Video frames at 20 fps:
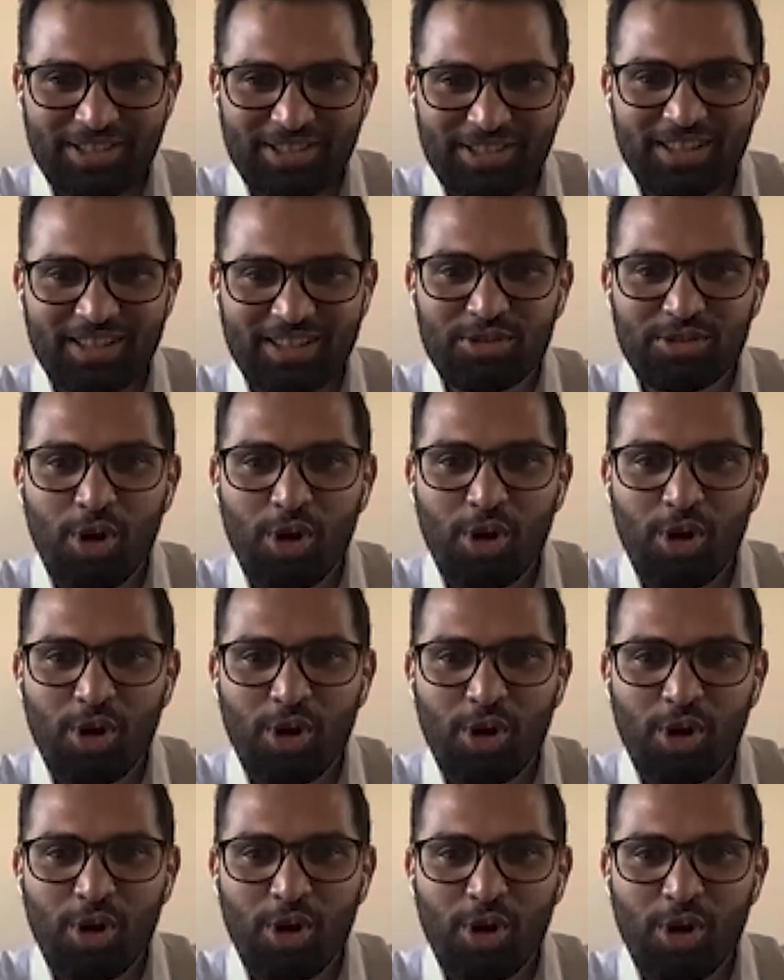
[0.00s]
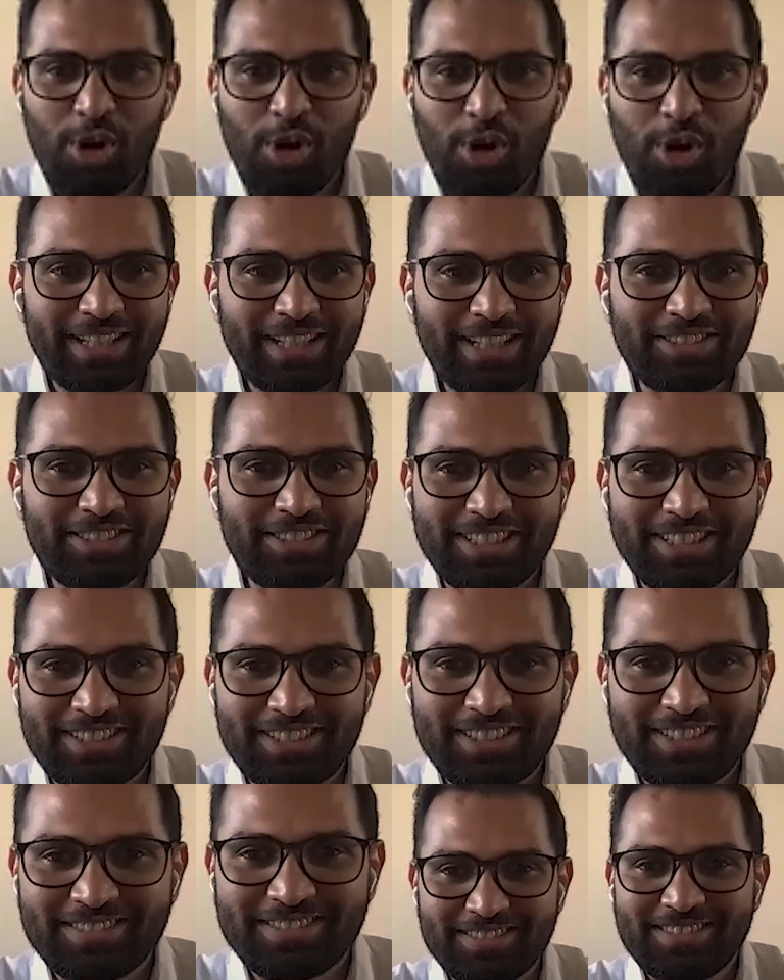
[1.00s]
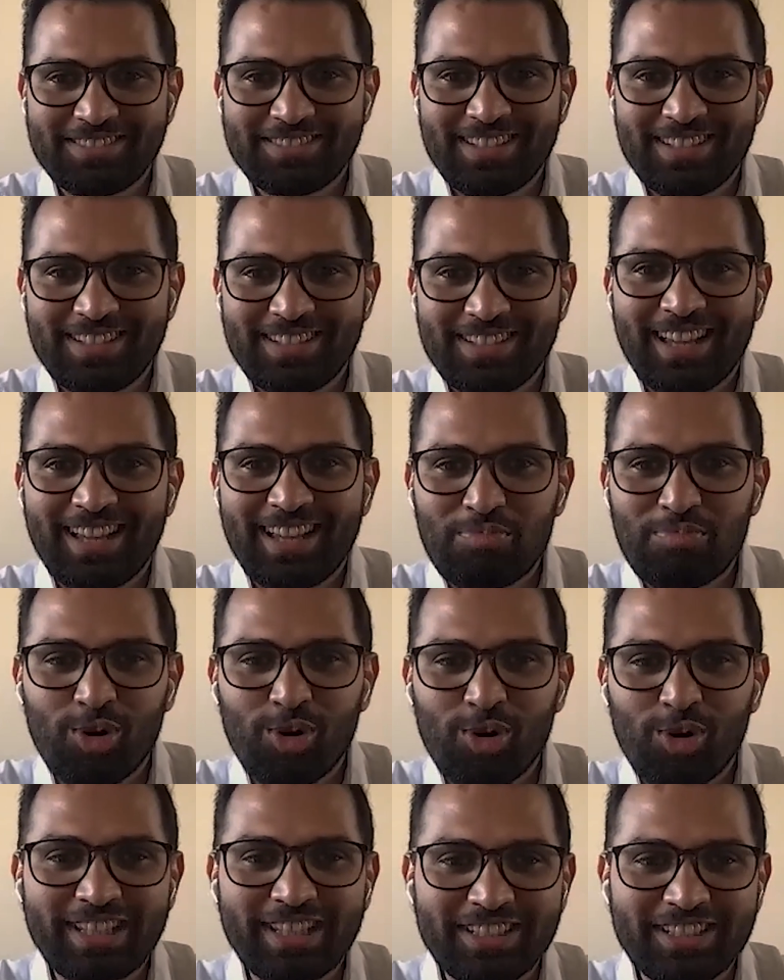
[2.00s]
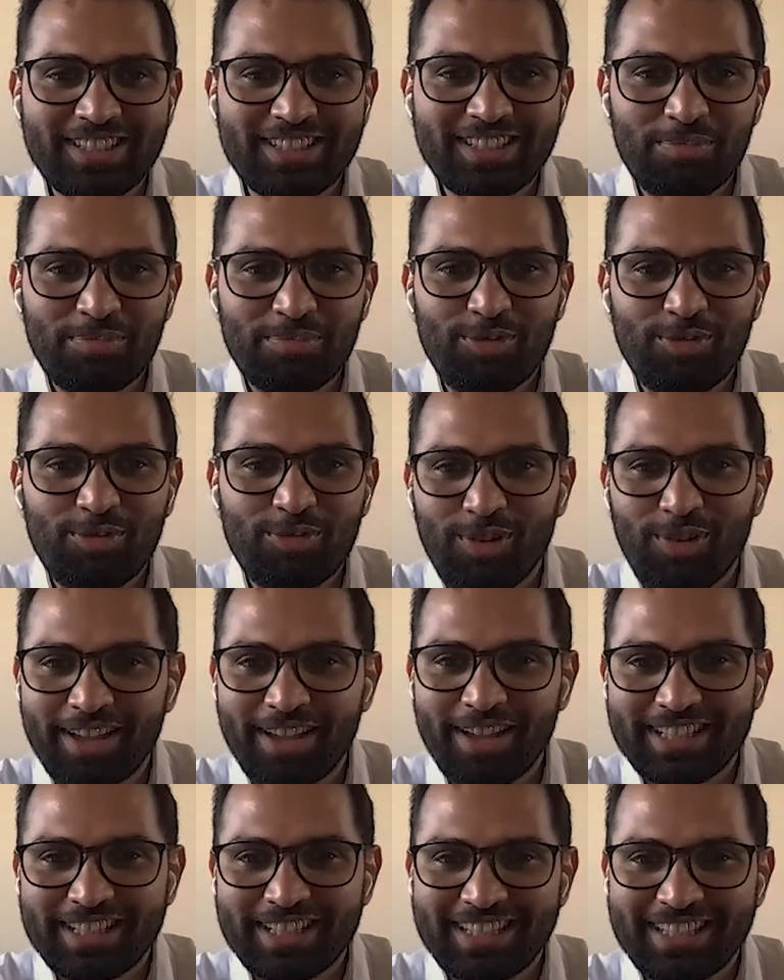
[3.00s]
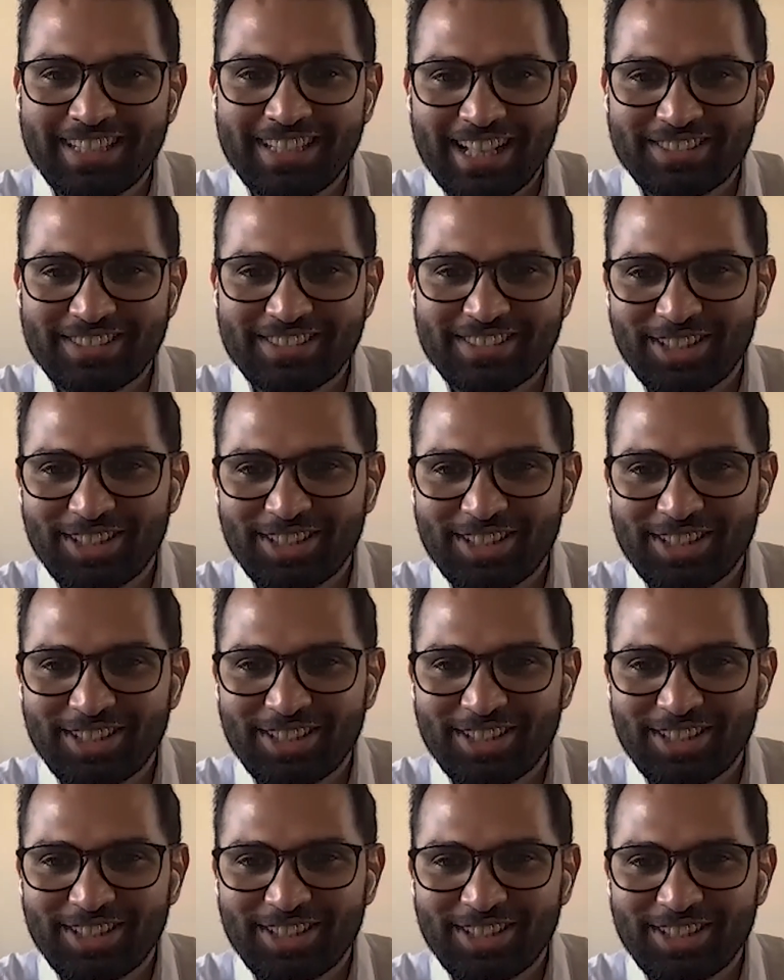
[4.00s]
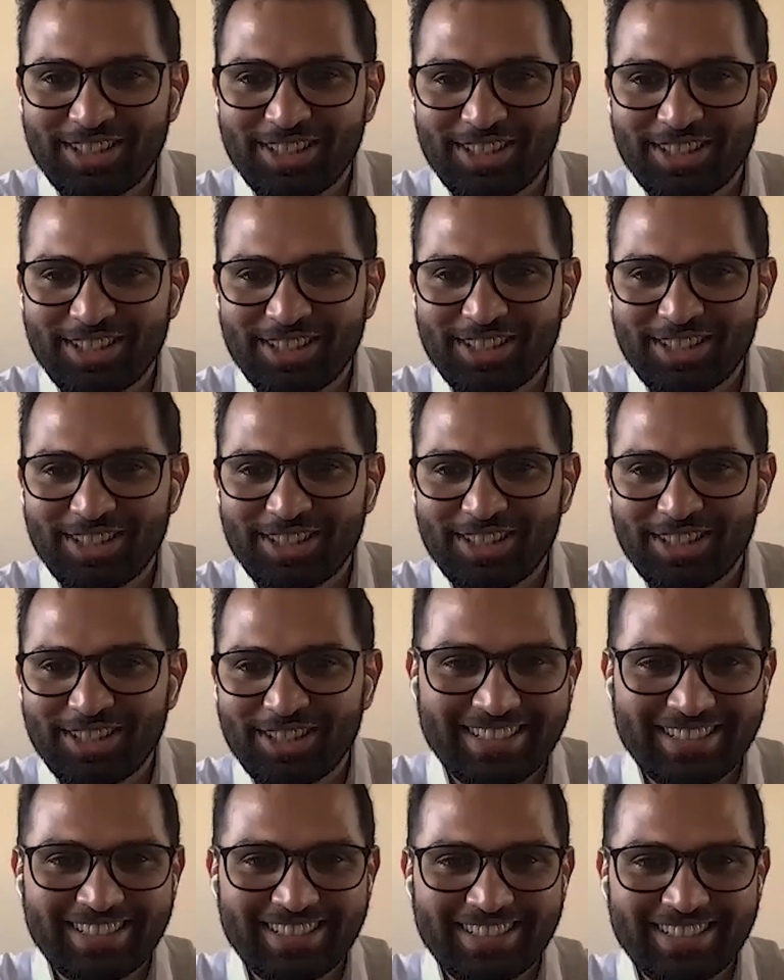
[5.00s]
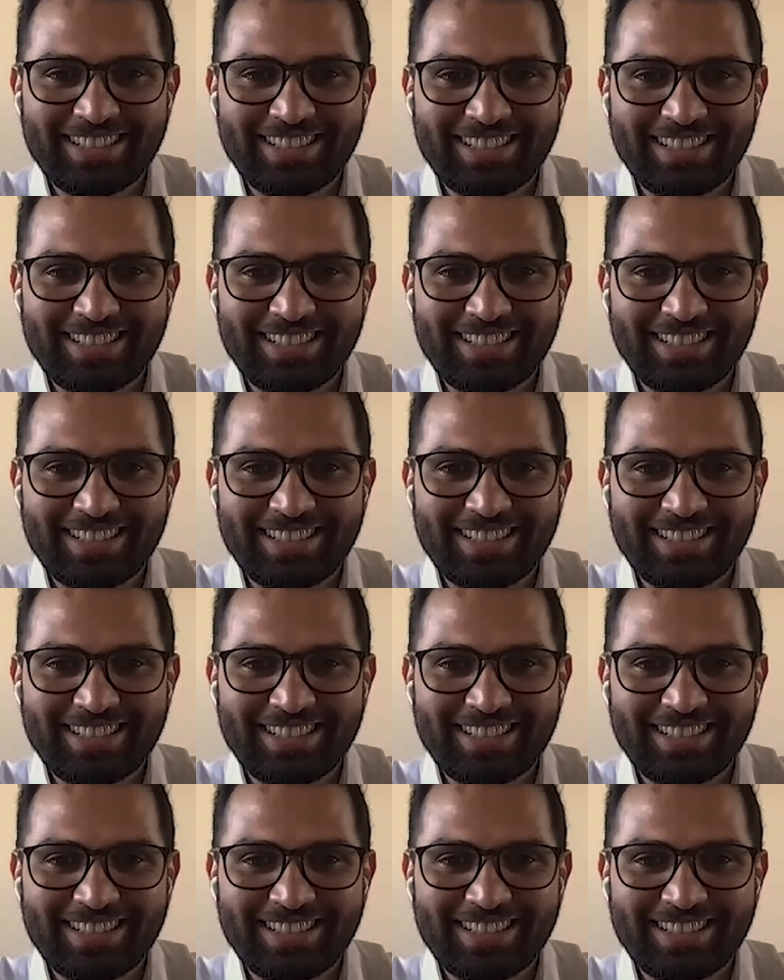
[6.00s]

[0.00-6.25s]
Normal tax-paying citizen, and more than the sum of everything else that you read